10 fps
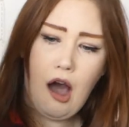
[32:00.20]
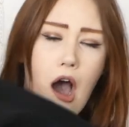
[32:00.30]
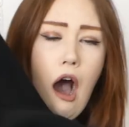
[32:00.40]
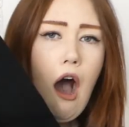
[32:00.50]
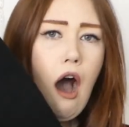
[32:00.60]

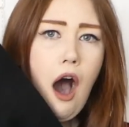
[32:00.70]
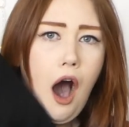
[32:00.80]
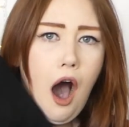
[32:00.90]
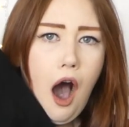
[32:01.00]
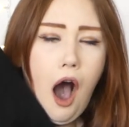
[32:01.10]

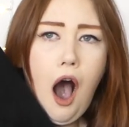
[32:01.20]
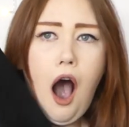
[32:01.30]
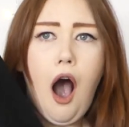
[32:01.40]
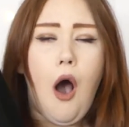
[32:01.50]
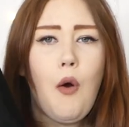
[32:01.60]

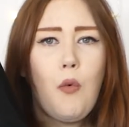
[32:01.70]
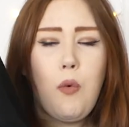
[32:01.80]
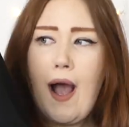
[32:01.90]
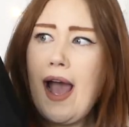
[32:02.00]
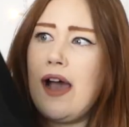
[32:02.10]
oh,
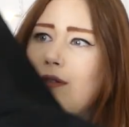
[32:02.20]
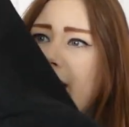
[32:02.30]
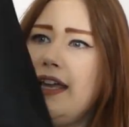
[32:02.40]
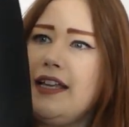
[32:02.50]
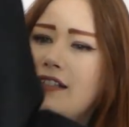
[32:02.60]
wow.
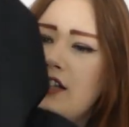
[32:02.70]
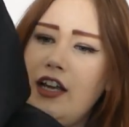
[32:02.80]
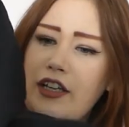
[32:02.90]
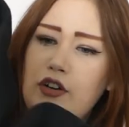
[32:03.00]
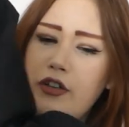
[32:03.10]
It is
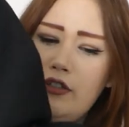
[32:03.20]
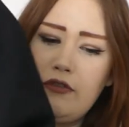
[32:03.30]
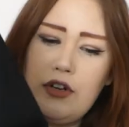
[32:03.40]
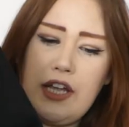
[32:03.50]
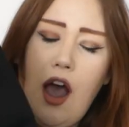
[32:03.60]
like
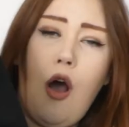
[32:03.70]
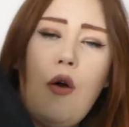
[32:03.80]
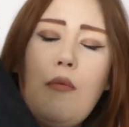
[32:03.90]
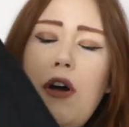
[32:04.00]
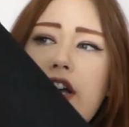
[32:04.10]
corduroy.
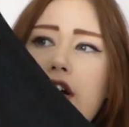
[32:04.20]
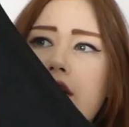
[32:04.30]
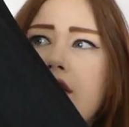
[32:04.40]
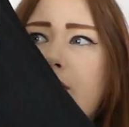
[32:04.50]
Oh my God.